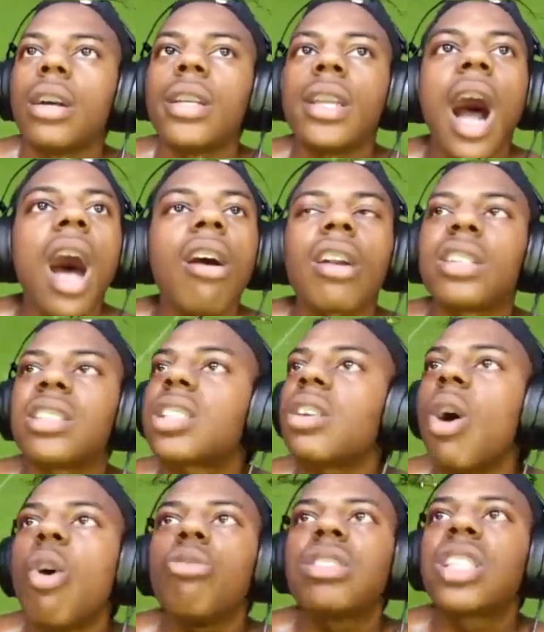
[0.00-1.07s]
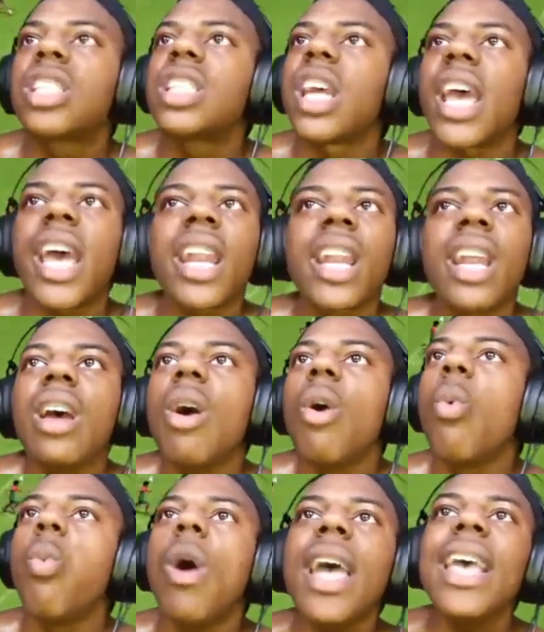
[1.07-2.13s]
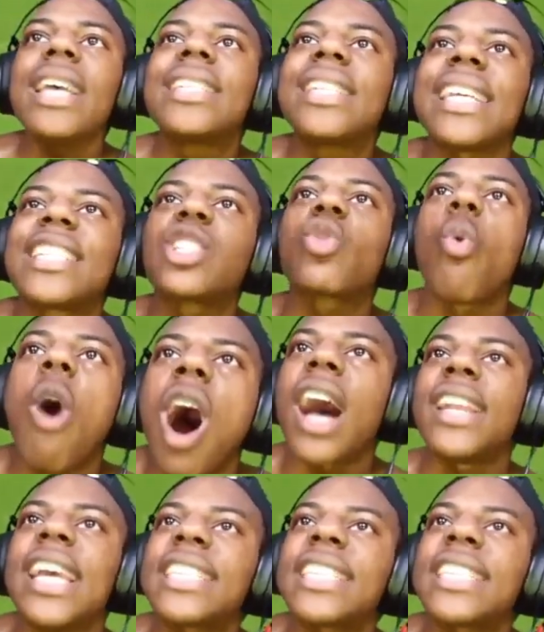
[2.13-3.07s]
Y'all are so shit. What is this squad?